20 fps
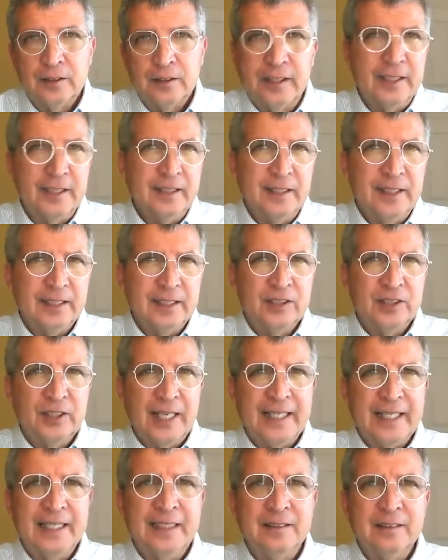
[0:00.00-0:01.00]
The
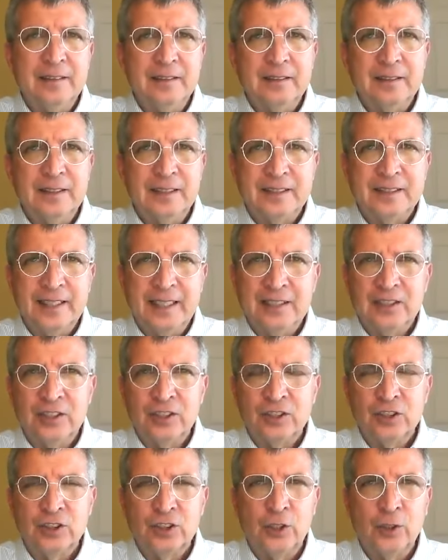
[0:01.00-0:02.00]
second disease
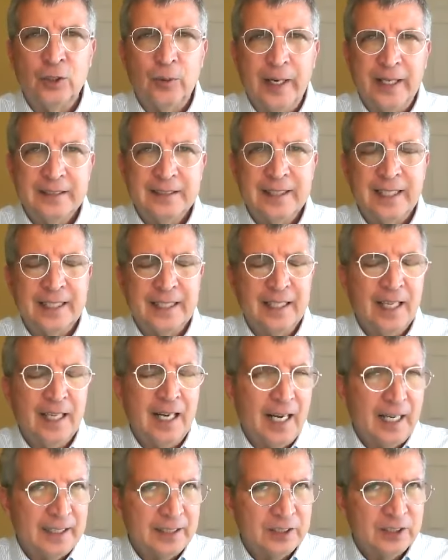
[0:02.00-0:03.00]
is Tourette's. I can
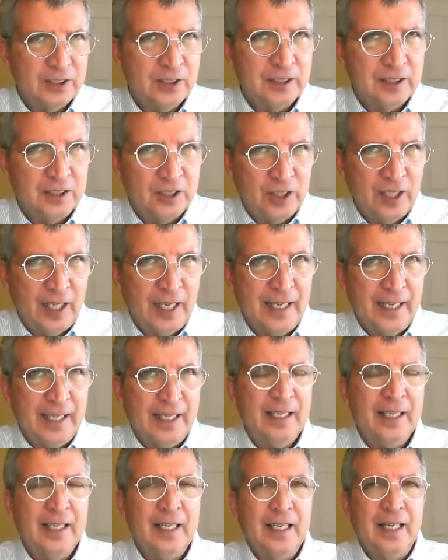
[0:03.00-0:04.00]
honestly
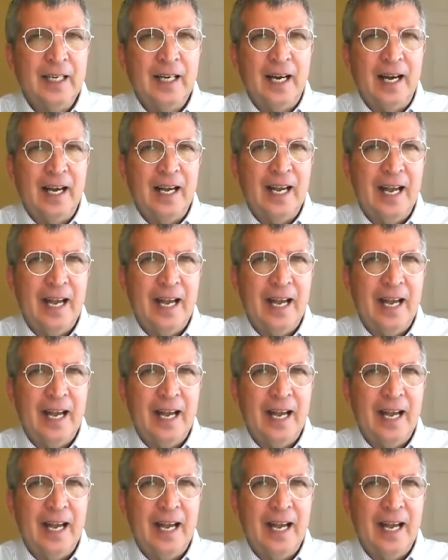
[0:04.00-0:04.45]
say I